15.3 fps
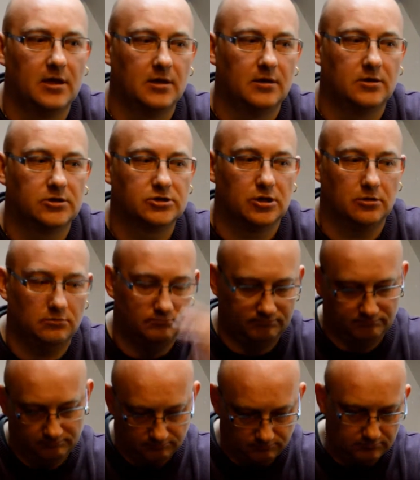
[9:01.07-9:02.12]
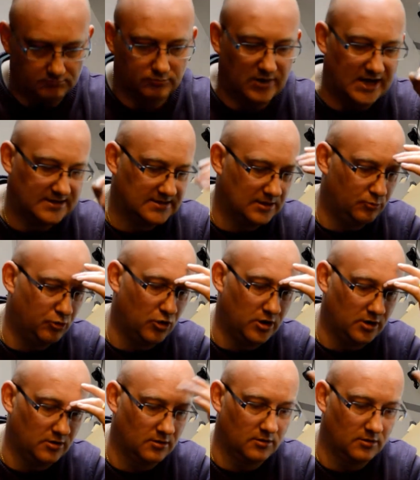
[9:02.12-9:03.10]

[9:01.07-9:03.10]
So, back to the point.